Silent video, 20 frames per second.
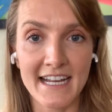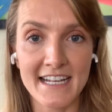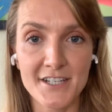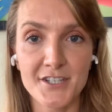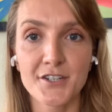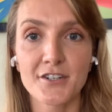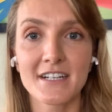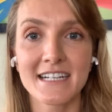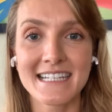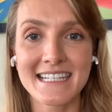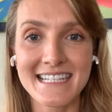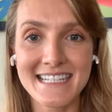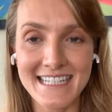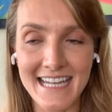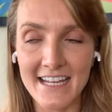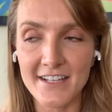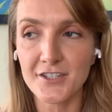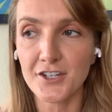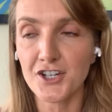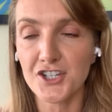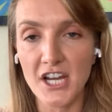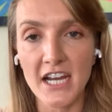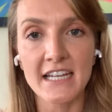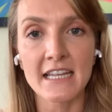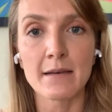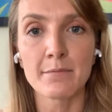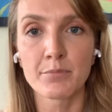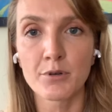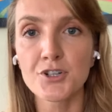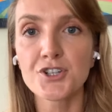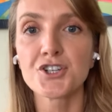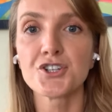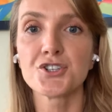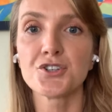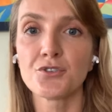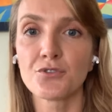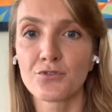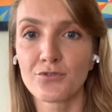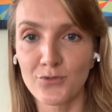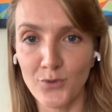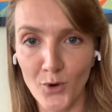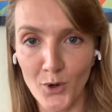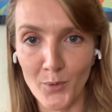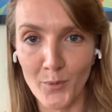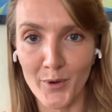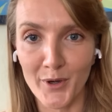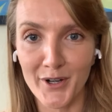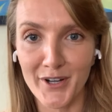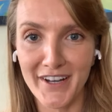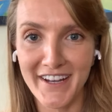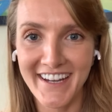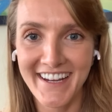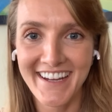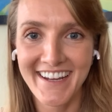It's your extensor chain that pushes you forward.